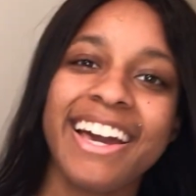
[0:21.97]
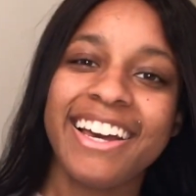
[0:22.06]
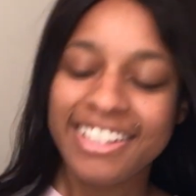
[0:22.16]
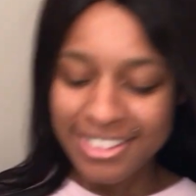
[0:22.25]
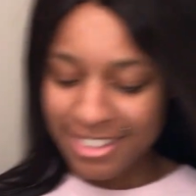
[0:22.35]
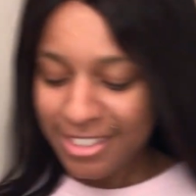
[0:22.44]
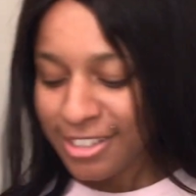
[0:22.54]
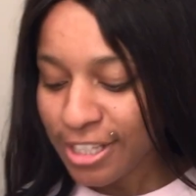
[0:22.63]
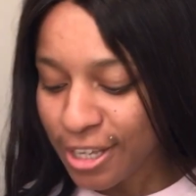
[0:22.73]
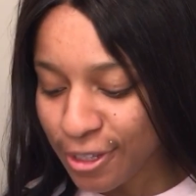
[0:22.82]
guys,
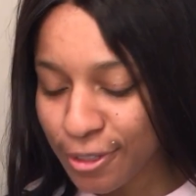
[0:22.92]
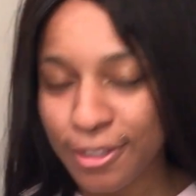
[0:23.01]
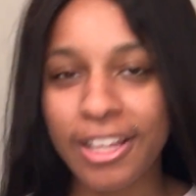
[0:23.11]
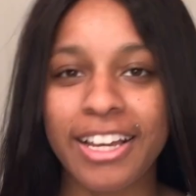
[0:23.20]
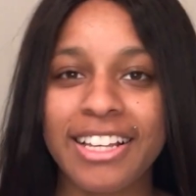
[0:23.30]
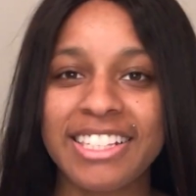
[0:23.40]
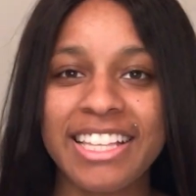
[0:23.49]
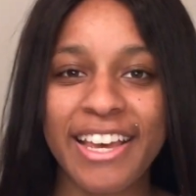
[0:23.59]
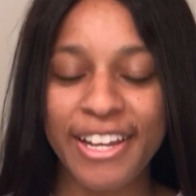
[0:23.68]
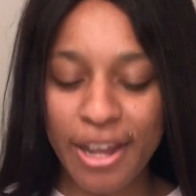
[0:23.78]
so like I
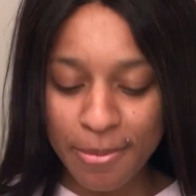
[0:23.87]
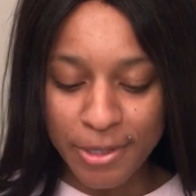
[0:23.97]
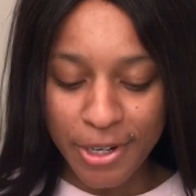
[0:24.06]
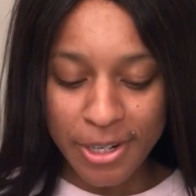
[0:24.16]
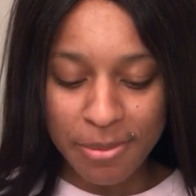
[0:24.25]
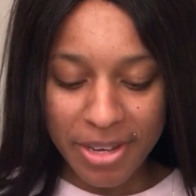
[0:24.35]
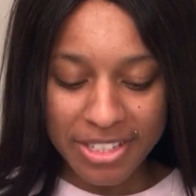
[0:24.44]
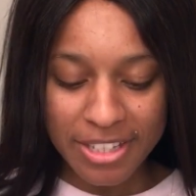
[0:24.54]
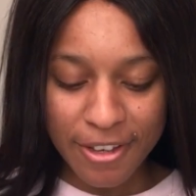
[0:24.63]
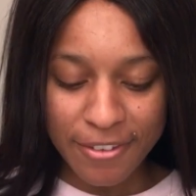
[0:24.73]
said, I'm turning
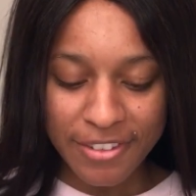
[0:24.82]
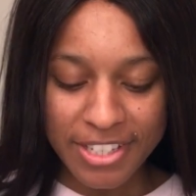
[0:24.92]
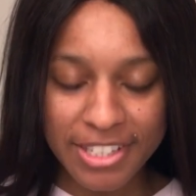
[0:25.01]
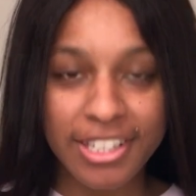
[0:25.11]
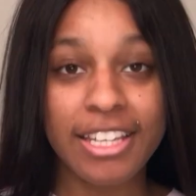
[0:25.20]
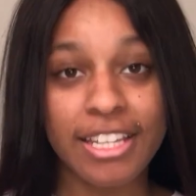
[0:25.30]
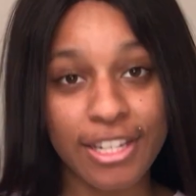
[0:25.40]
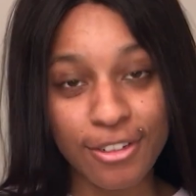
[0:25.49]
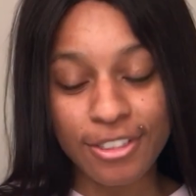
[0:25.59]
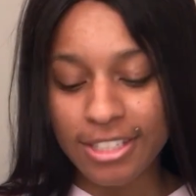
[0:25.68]
myself into an
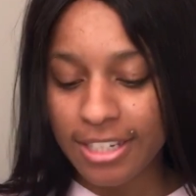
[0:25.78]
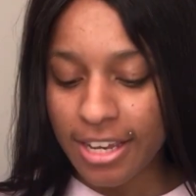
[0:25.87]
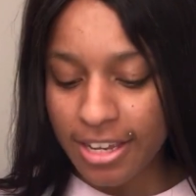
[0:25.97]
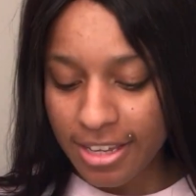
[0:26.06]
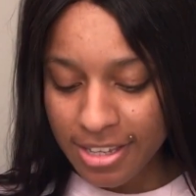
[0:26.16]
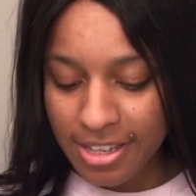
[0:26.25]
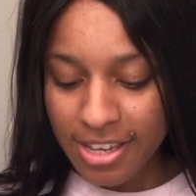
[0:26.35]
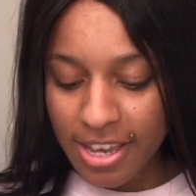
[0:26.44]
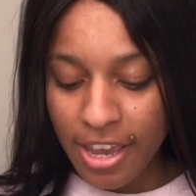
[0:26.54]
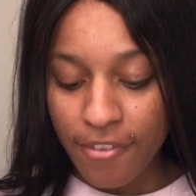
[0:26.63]
e-girl today.
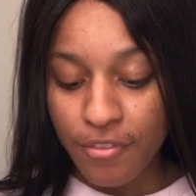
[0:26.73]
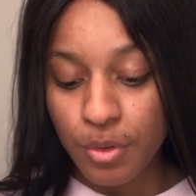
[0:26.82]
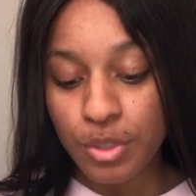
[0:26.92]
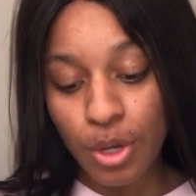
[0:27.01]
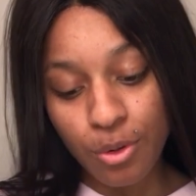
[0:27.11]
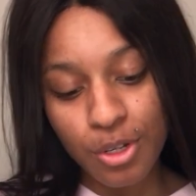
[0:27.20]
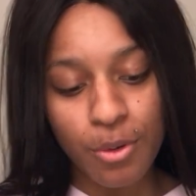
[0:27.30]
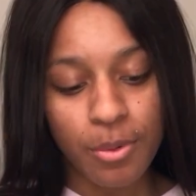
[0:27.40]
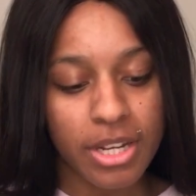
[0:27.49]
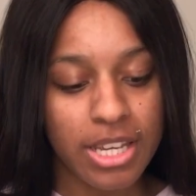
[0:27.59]
If you don't know
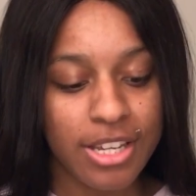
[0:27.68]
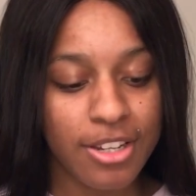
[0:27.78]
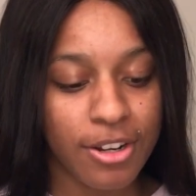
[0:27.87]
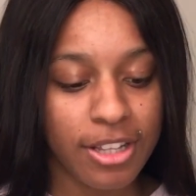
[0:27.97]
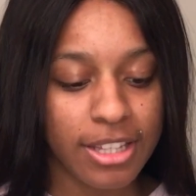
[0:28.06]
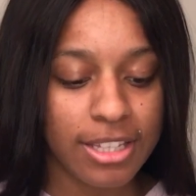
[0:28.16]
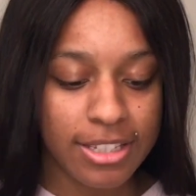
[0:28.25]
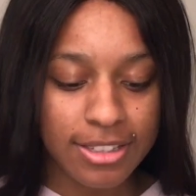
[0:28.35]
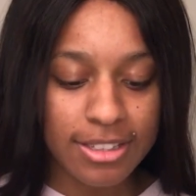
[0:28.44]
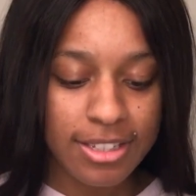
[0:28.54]
what an e-girl
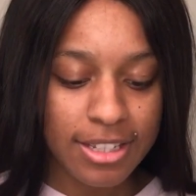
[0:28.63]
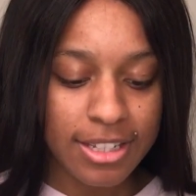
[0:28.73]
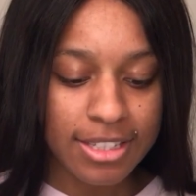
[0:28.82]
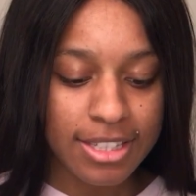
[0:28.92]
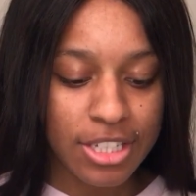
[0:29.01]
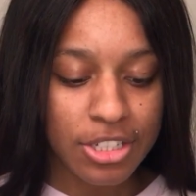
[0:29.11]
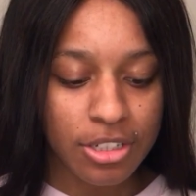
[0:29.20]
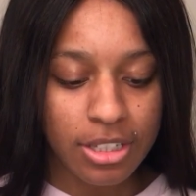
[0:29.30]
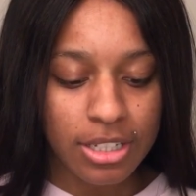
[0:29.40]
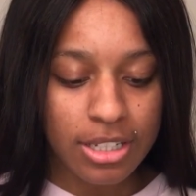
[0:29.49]
is,
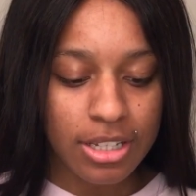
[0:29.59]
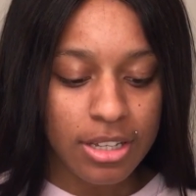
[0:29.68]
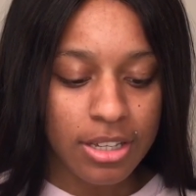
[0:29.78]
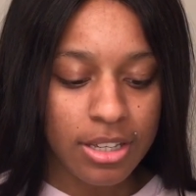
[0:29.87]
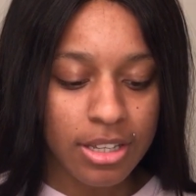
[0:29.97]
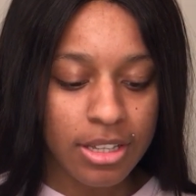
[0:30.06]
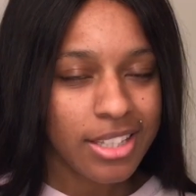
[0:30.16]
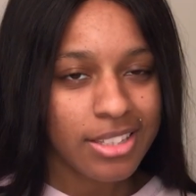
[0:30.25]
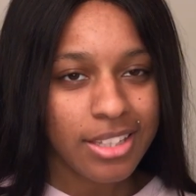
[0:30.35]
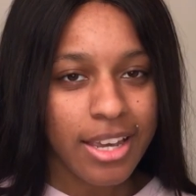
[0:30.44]
essentially
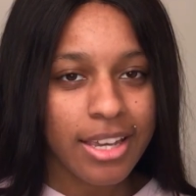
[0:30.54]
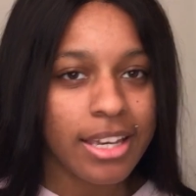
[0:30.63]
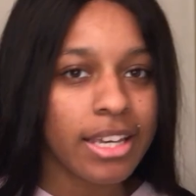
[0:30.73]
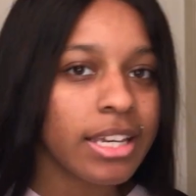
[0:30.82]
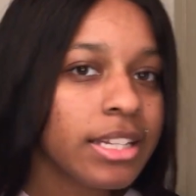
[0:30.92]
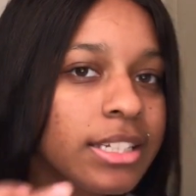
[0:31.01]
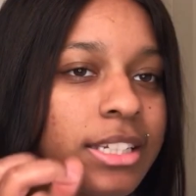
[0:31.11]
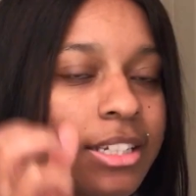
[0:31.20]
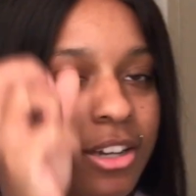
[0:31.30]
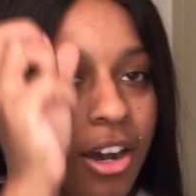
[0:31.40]
it's like an
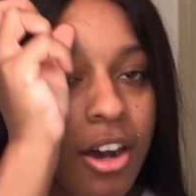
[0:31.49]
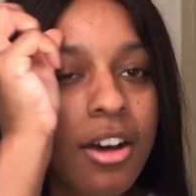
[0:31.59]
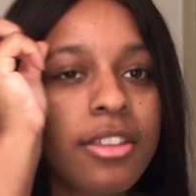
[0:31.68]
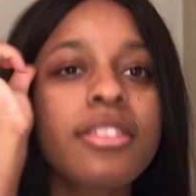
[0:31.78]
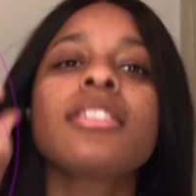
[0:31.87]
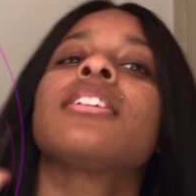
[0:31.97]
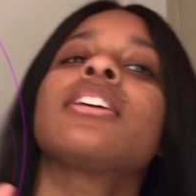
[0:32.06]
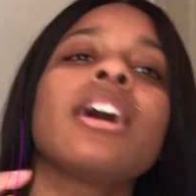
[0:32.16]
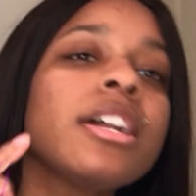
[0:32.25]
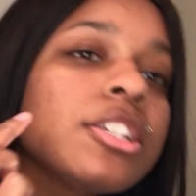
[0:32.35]
indie goth
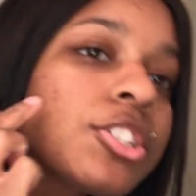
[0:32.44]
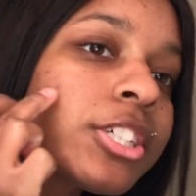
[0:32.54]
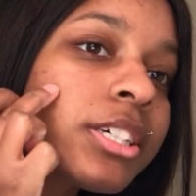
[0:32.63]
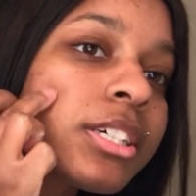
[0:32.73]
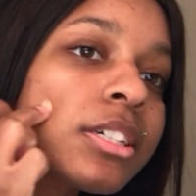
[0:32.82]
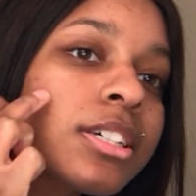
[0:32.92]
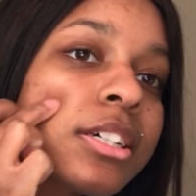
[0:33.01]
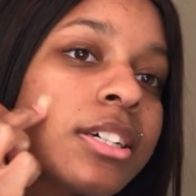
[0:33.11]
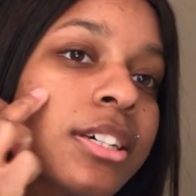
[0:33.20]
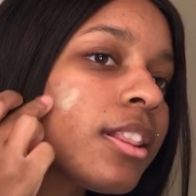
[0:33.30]
kind of chick.
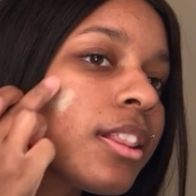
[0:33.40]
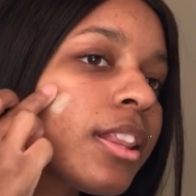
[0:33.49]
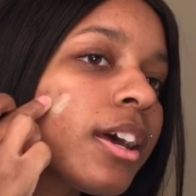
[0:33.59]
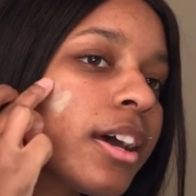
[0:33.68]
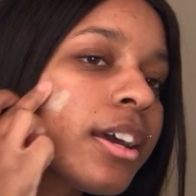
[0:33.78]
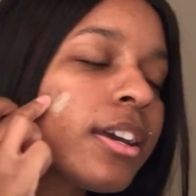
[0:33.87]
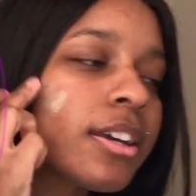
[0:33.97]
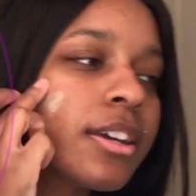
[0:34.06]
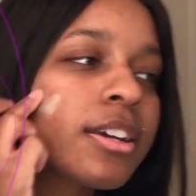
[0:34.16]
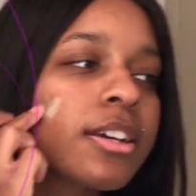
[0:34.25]
Like,